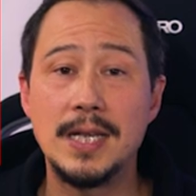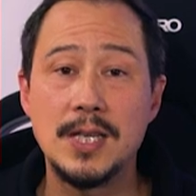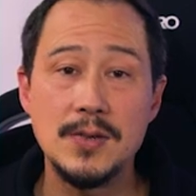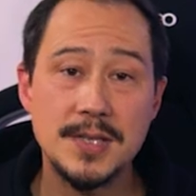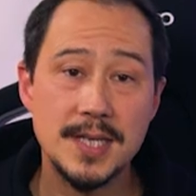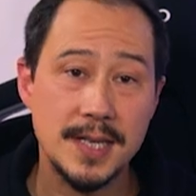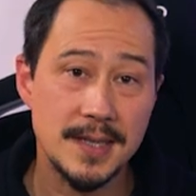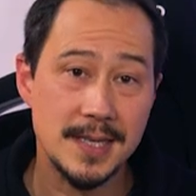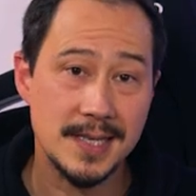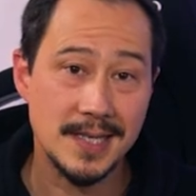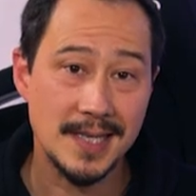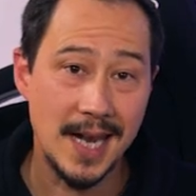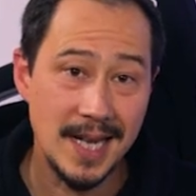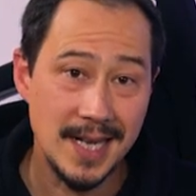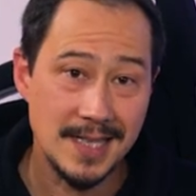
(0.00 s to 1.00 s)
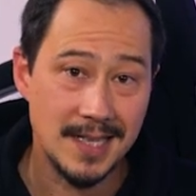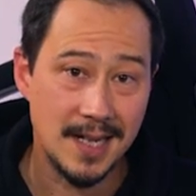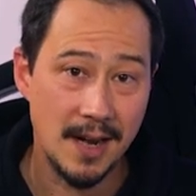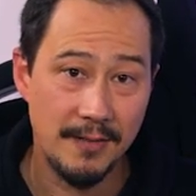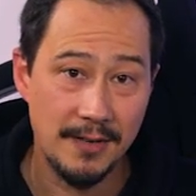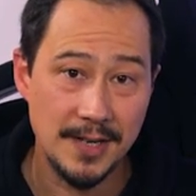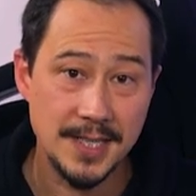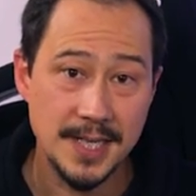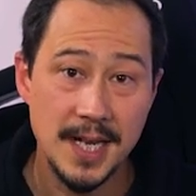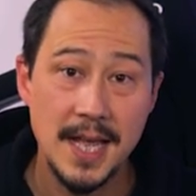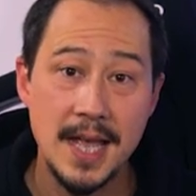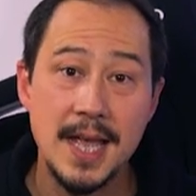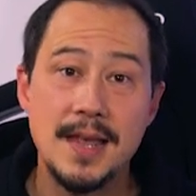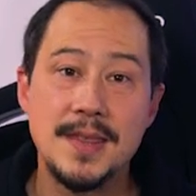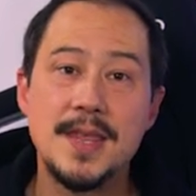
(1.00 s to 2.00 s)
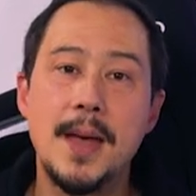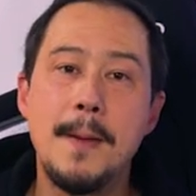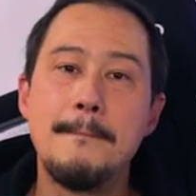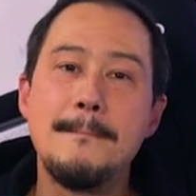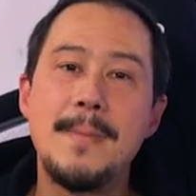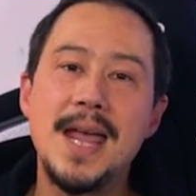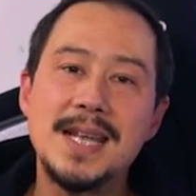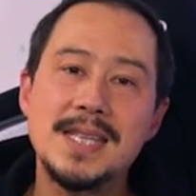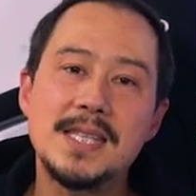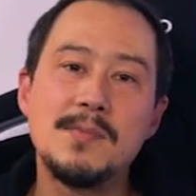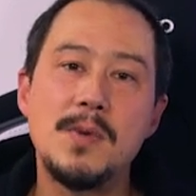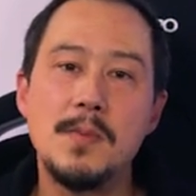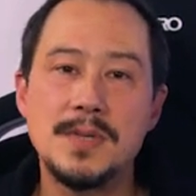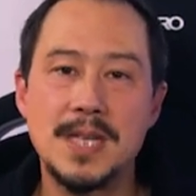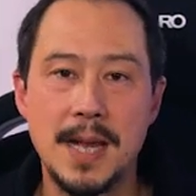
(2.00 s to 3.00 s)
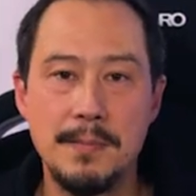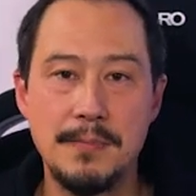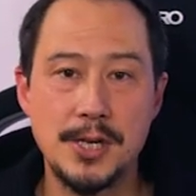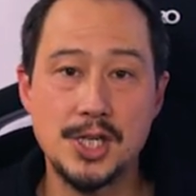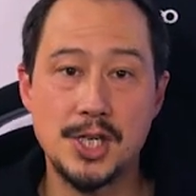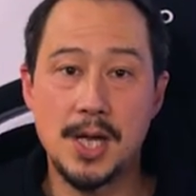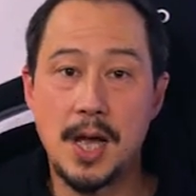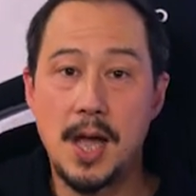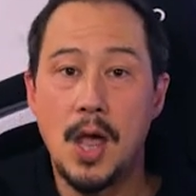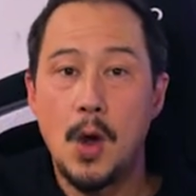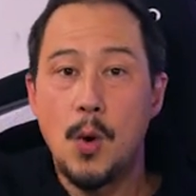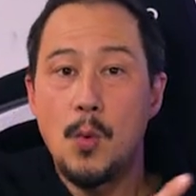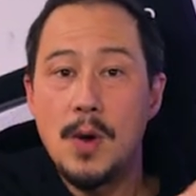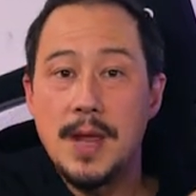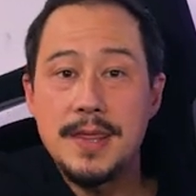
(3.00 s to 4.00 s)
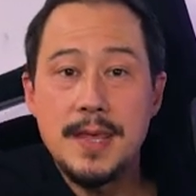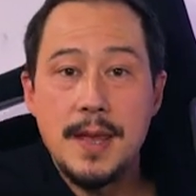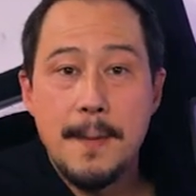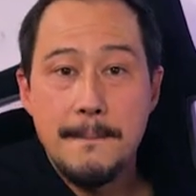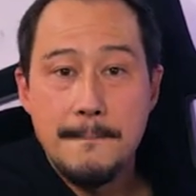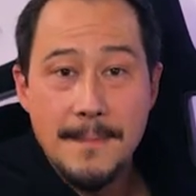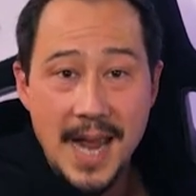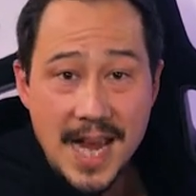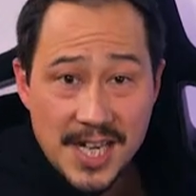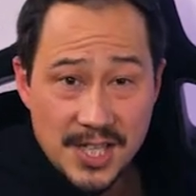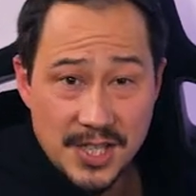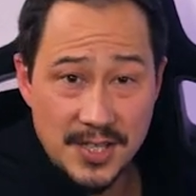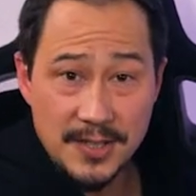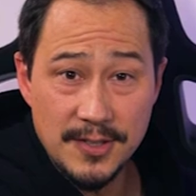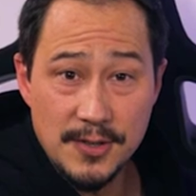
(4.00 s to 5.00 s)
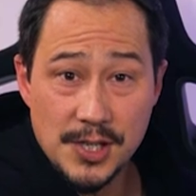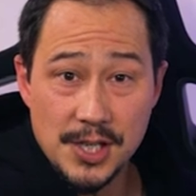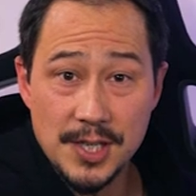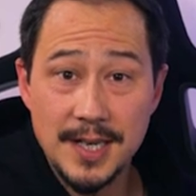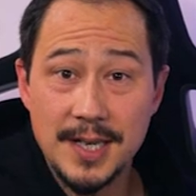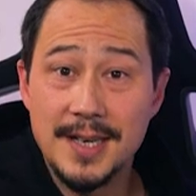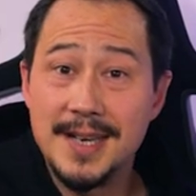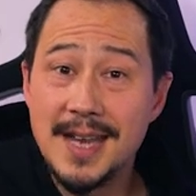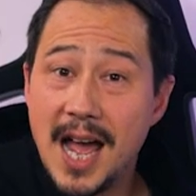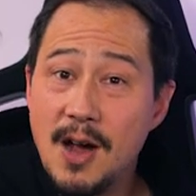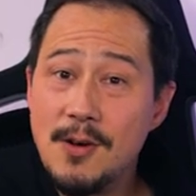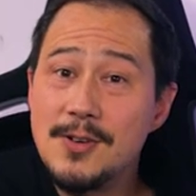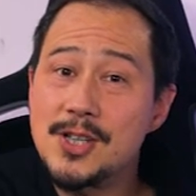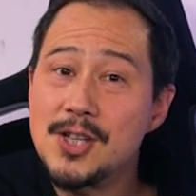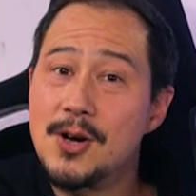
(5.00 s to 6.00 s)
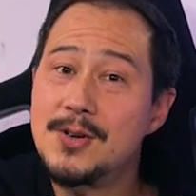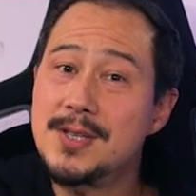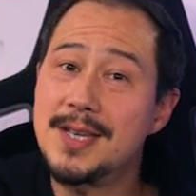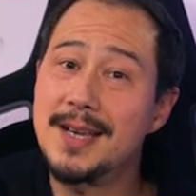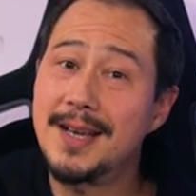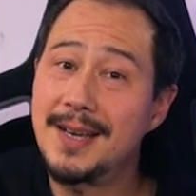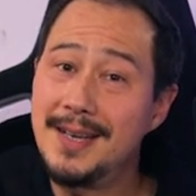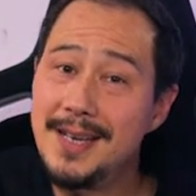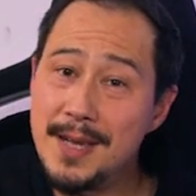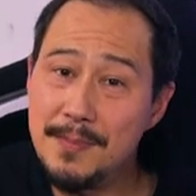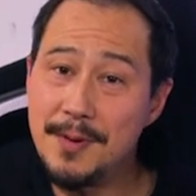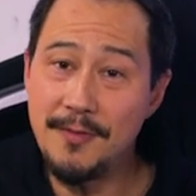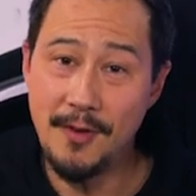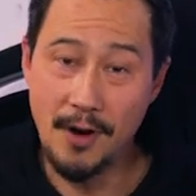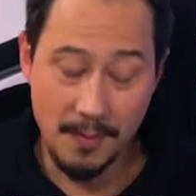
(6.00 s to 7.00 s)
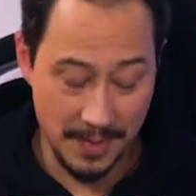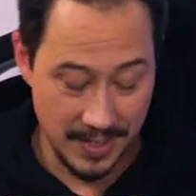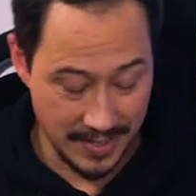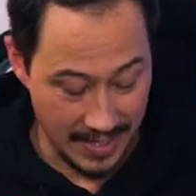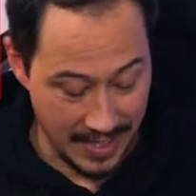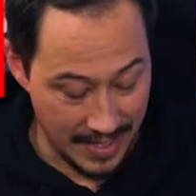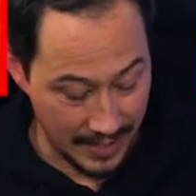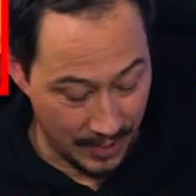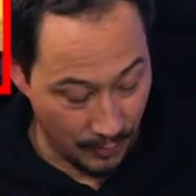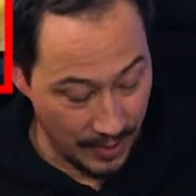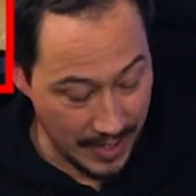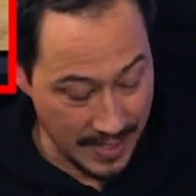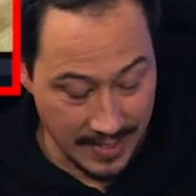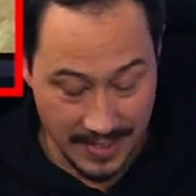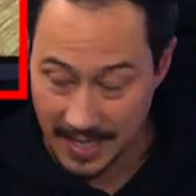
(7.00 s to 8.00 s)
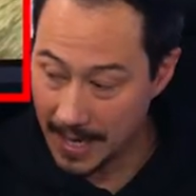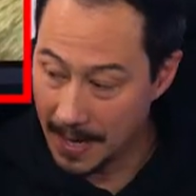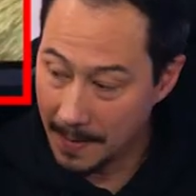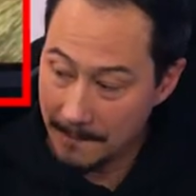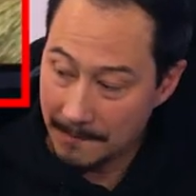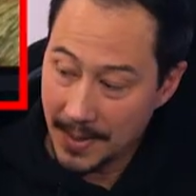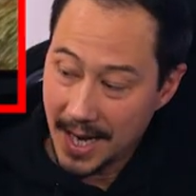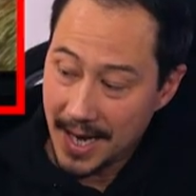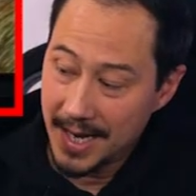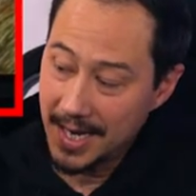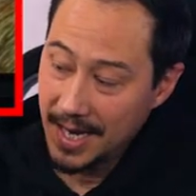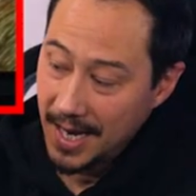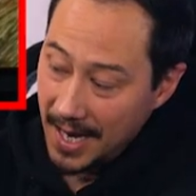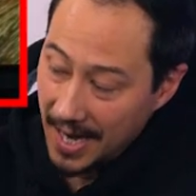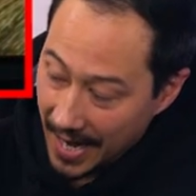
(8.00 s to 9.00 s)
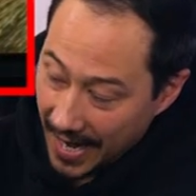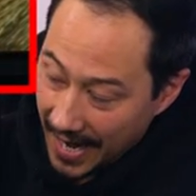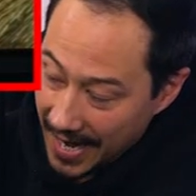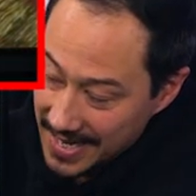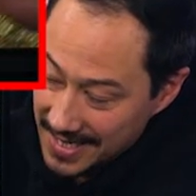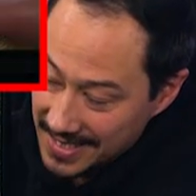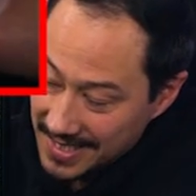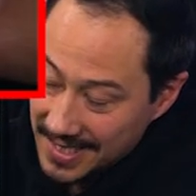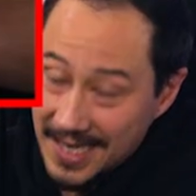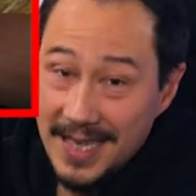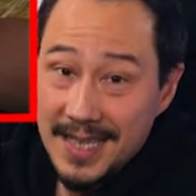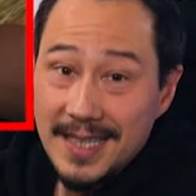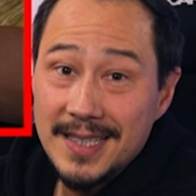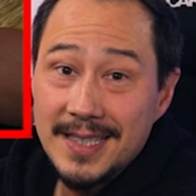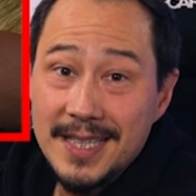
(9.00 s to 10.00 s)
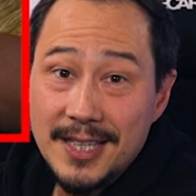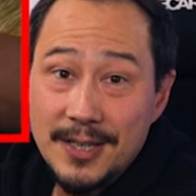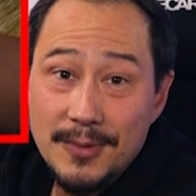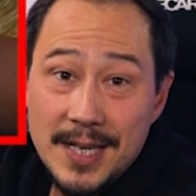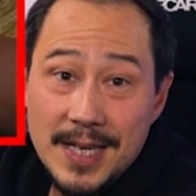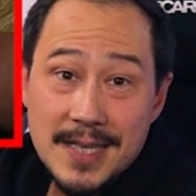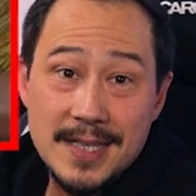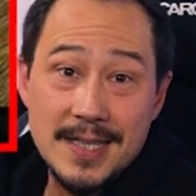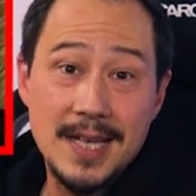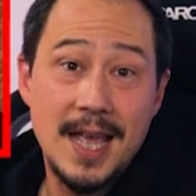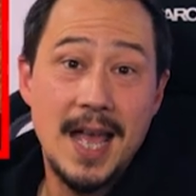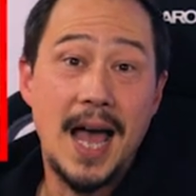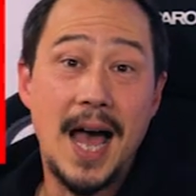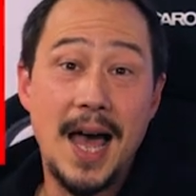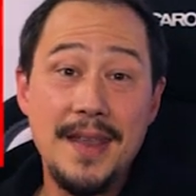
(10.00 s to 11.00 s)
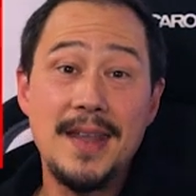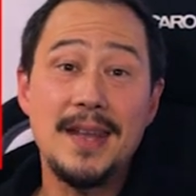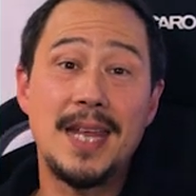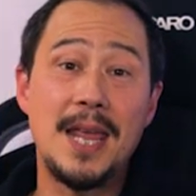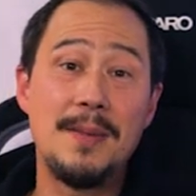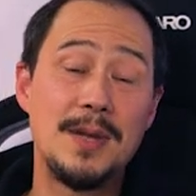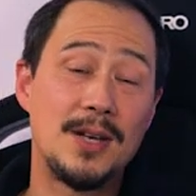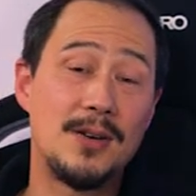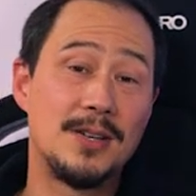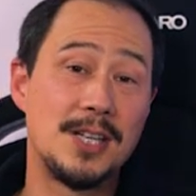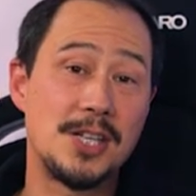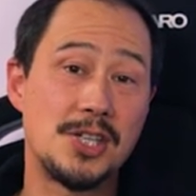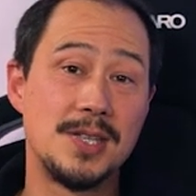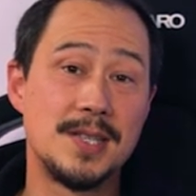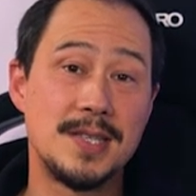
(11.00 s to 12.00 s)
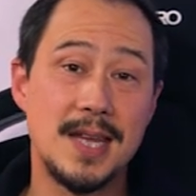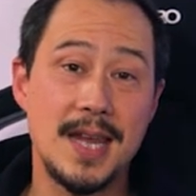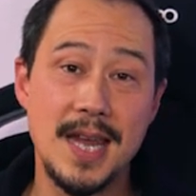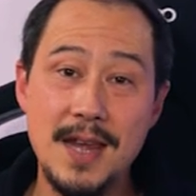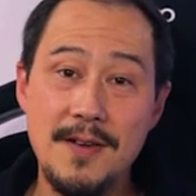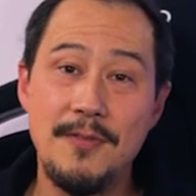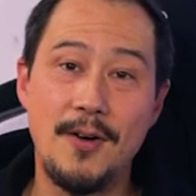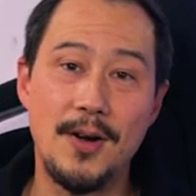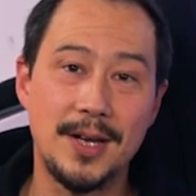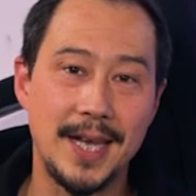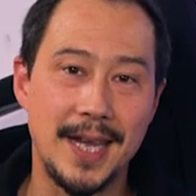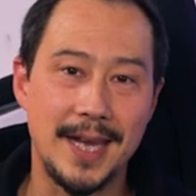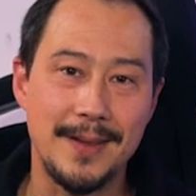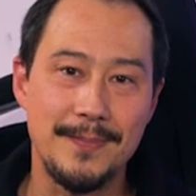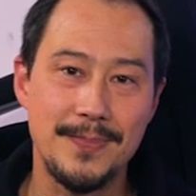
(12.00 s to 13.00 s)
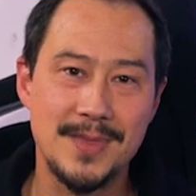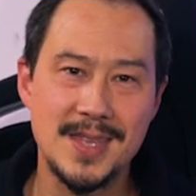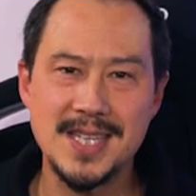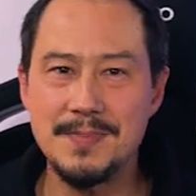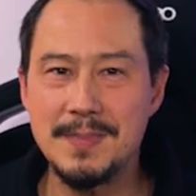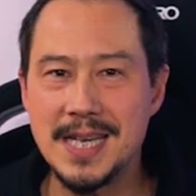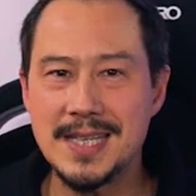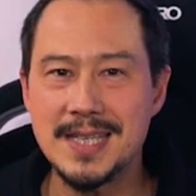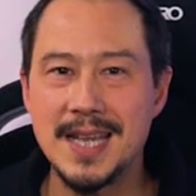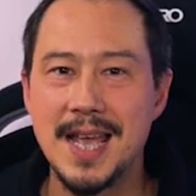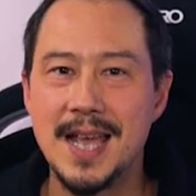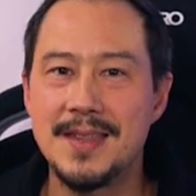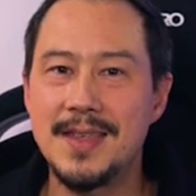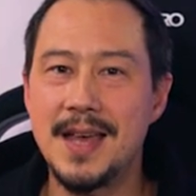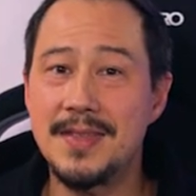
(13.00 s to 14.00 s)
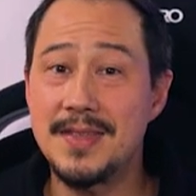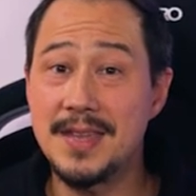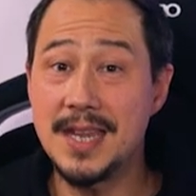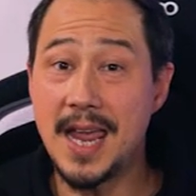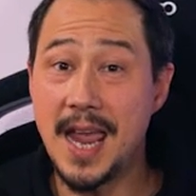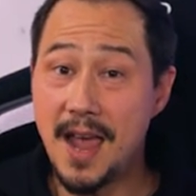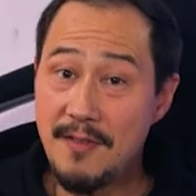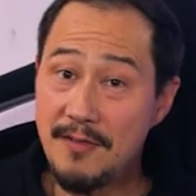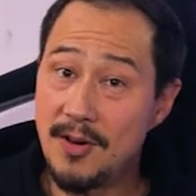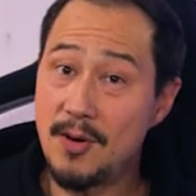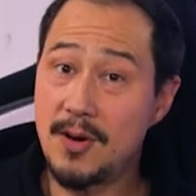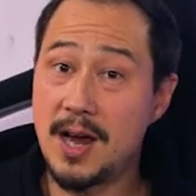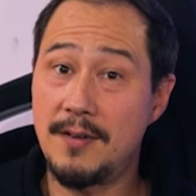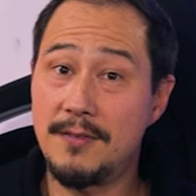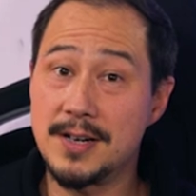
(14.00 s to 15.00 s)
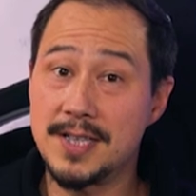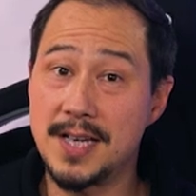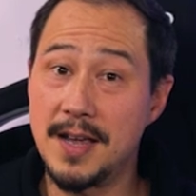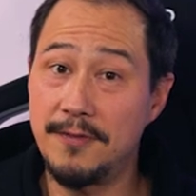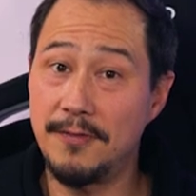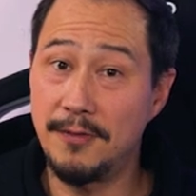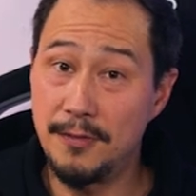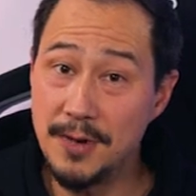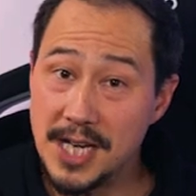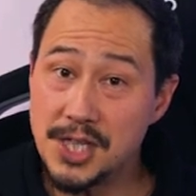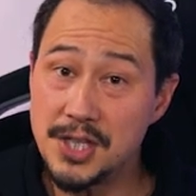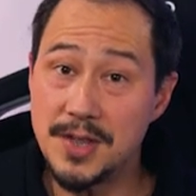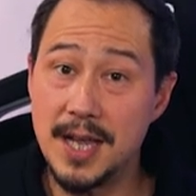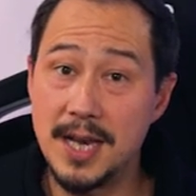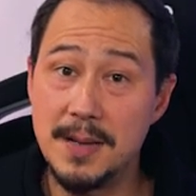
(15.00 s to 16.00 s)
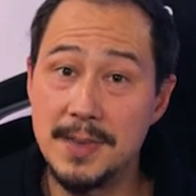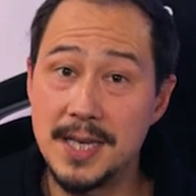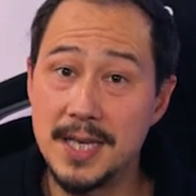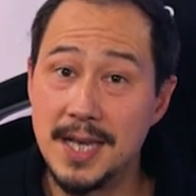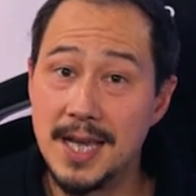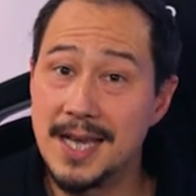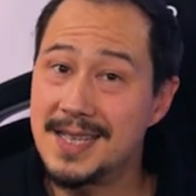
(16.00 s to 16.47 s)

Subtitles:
using the Silence covers, the maximum temperature with the mesh solution now shows a clear performance increase by 18 degrees under gaming conditions in 4K. This means that the airflow covers have reached their limit.